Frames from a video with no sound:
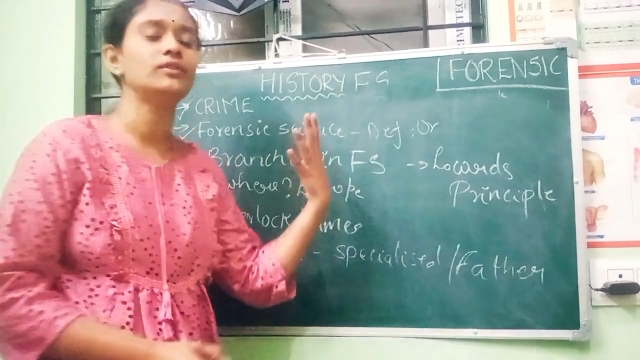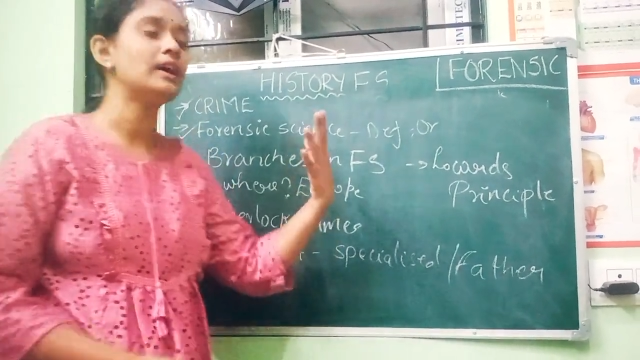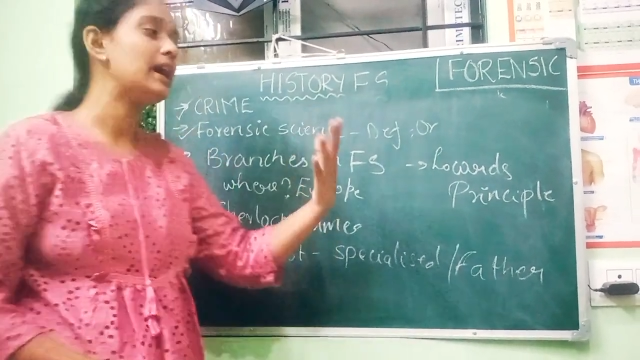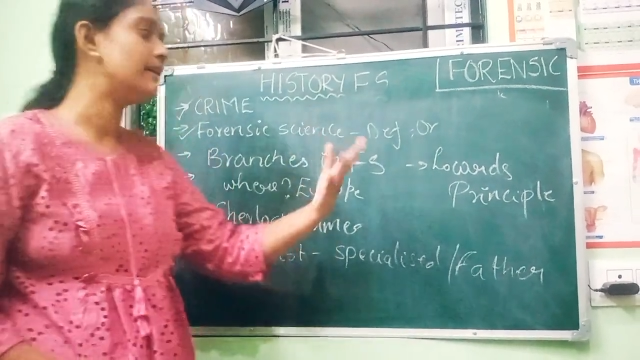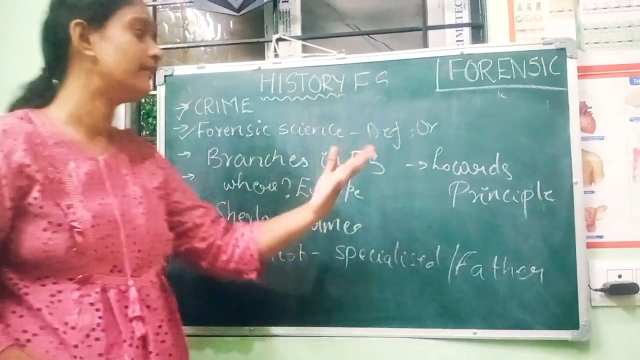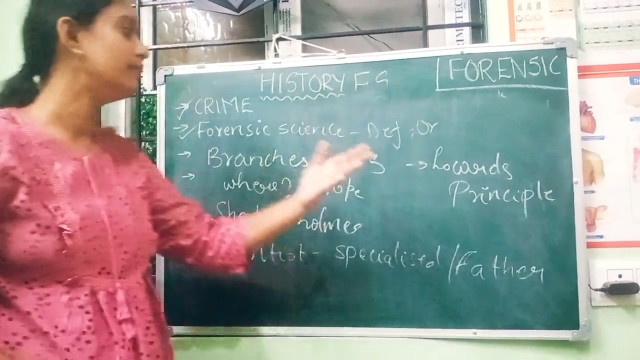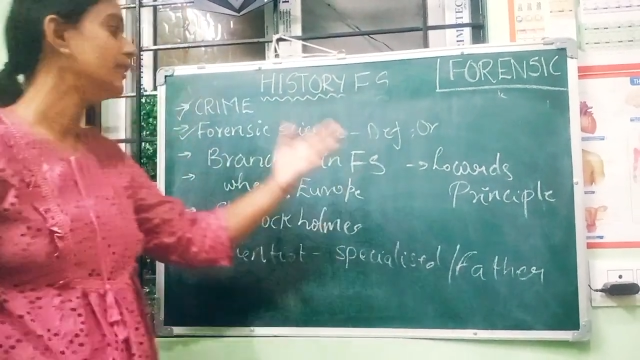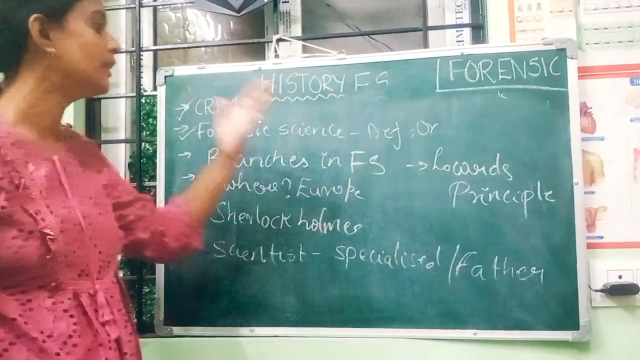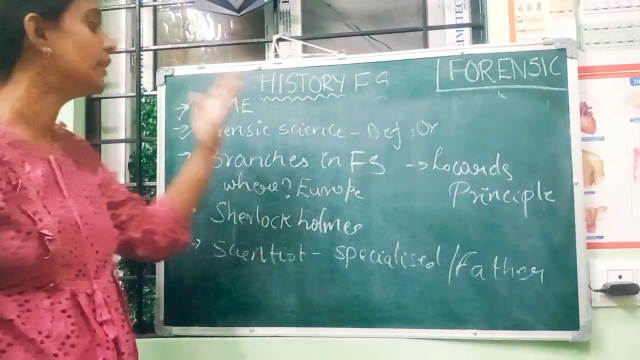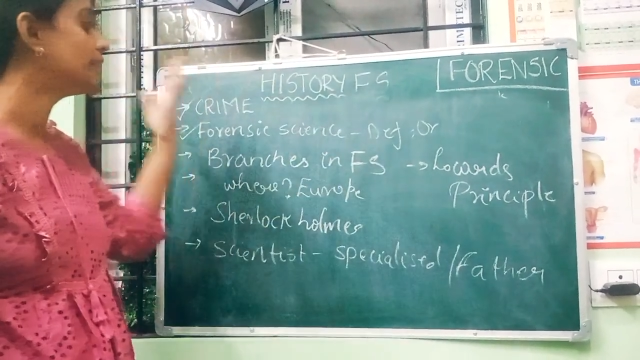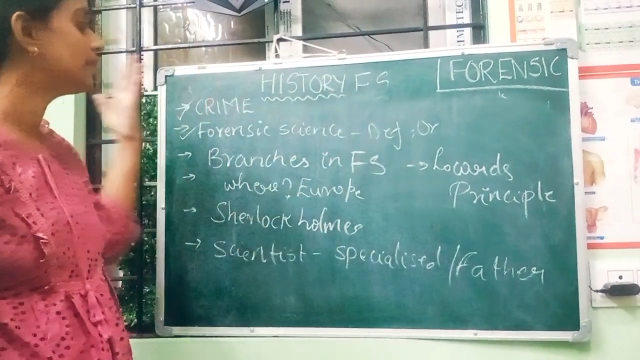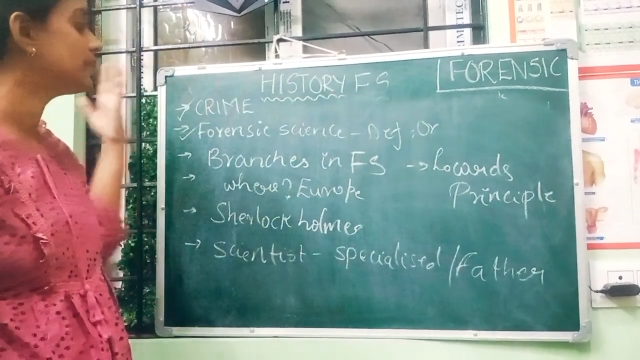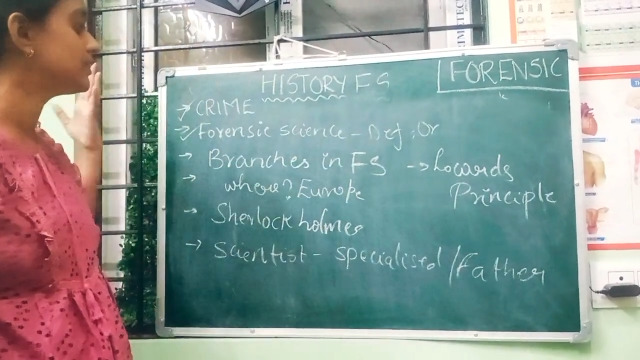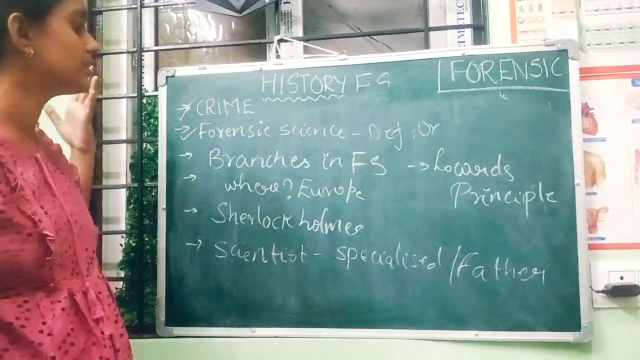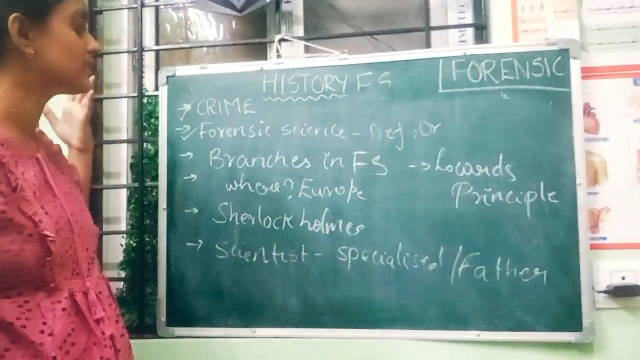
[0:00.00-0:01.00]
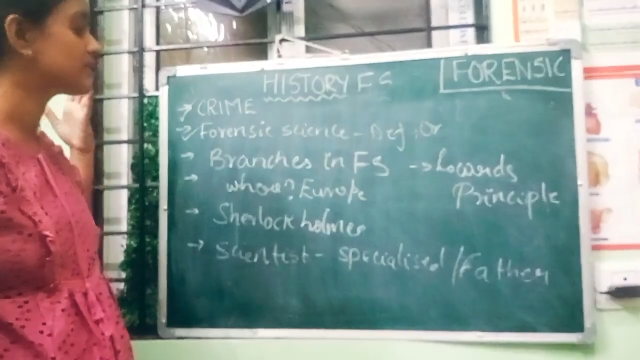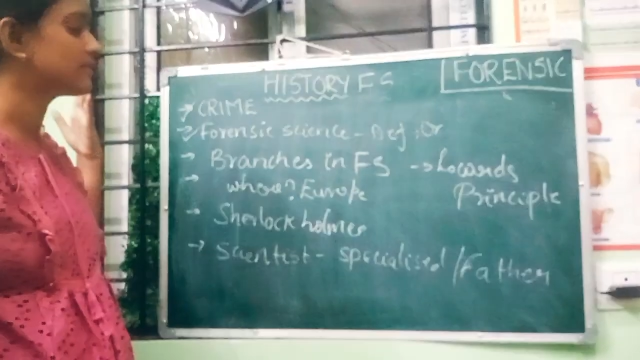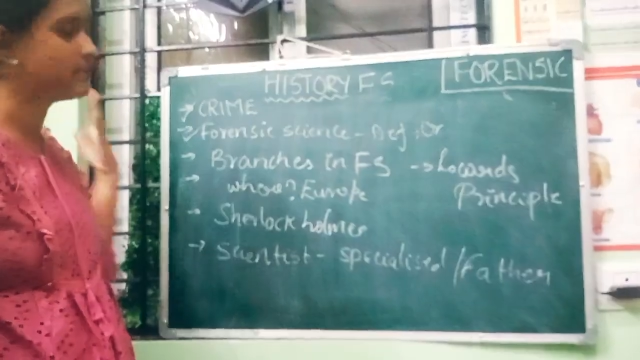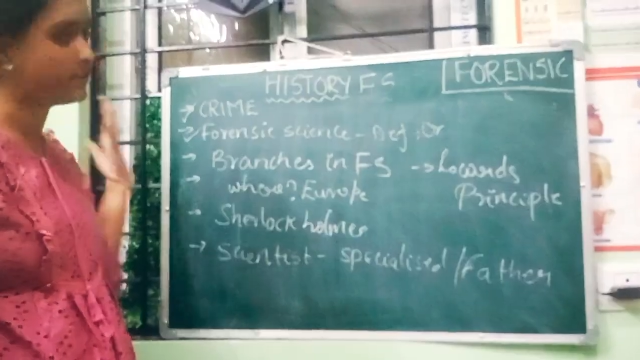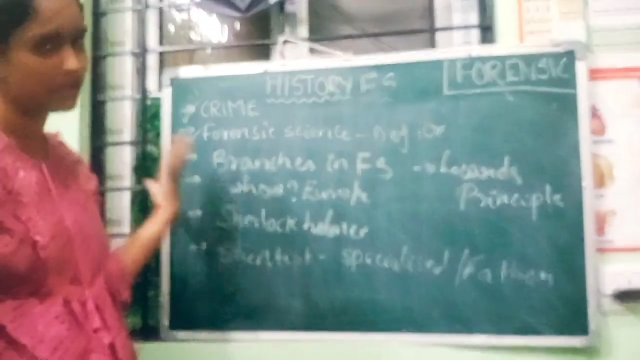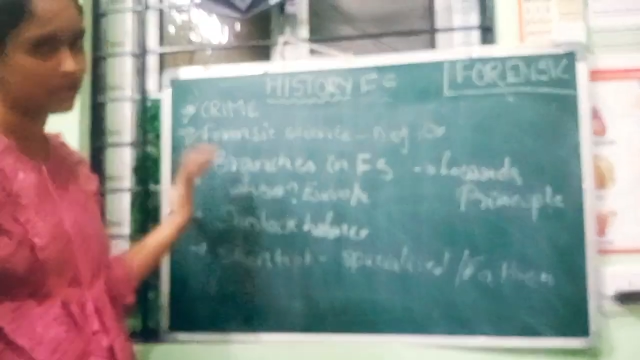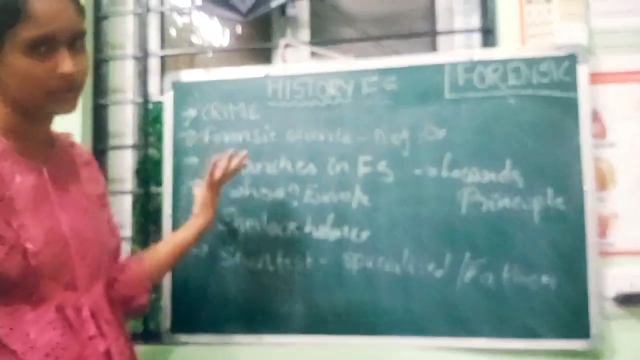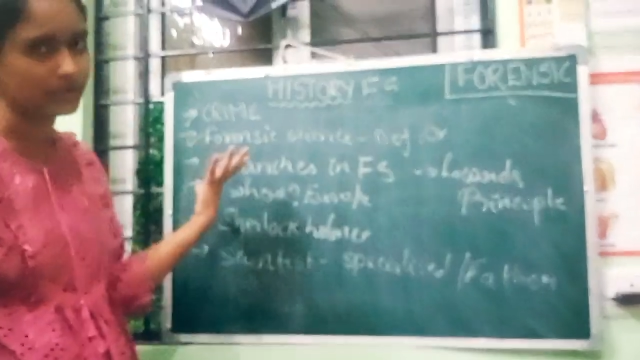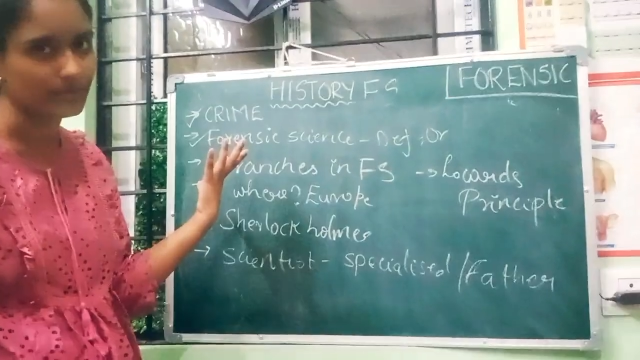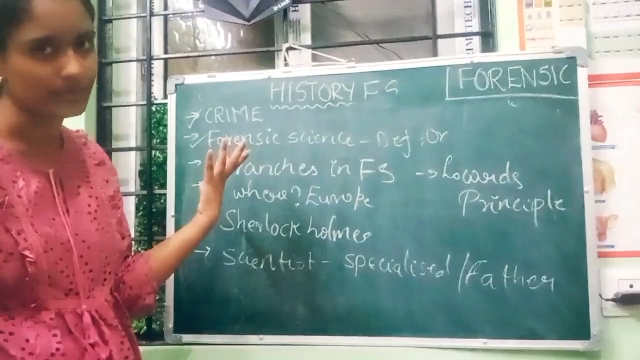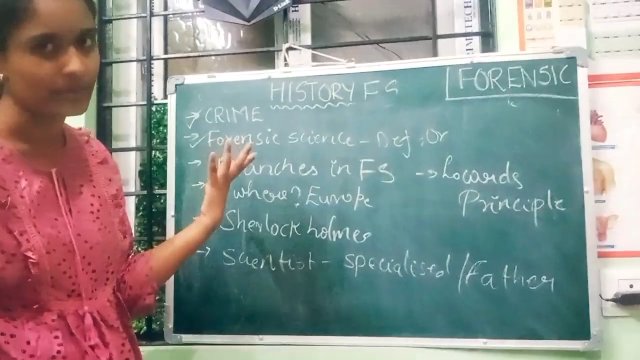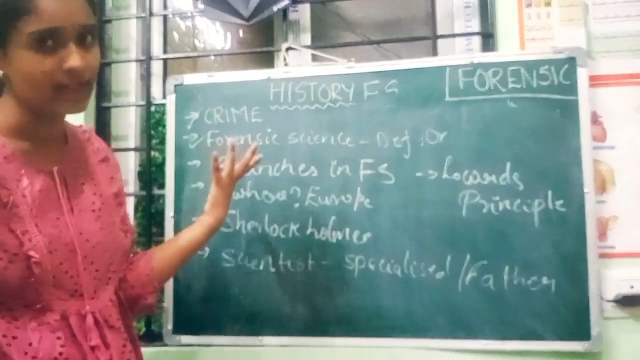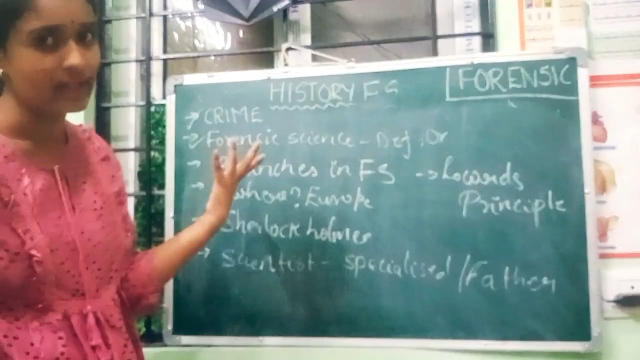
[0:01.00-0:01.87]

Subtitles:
have learned in this video,